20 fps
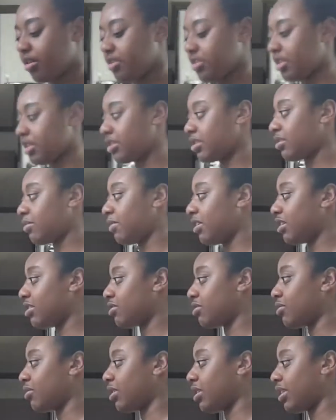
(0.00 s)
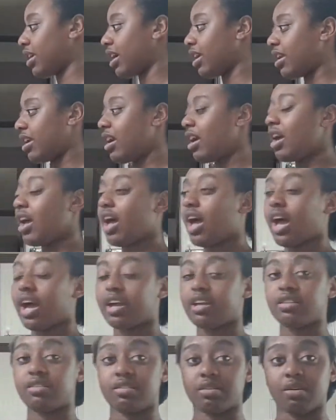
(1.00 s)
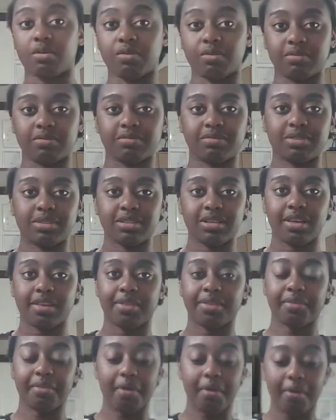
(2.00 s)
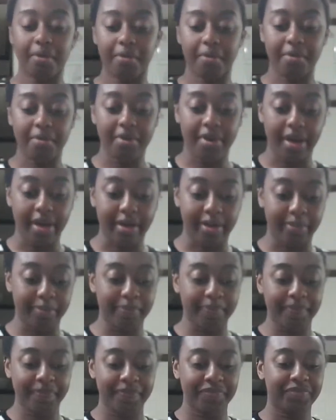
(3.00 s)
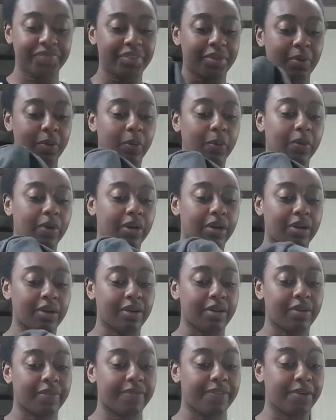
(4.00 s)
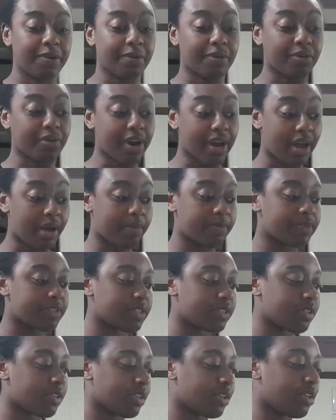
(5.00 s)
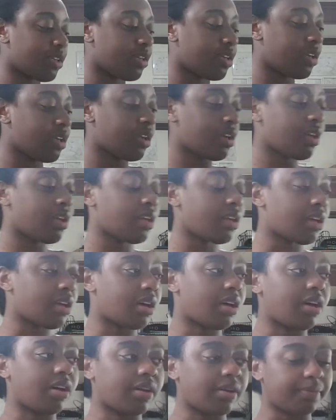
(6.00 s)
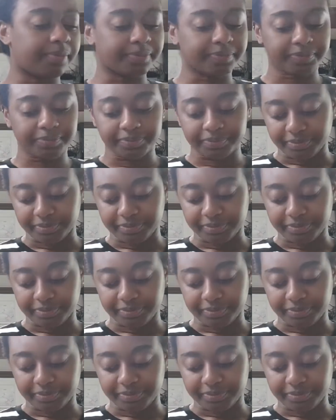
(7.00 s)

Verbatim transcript: just to make sure that I don't throw up or feel cramps. Um,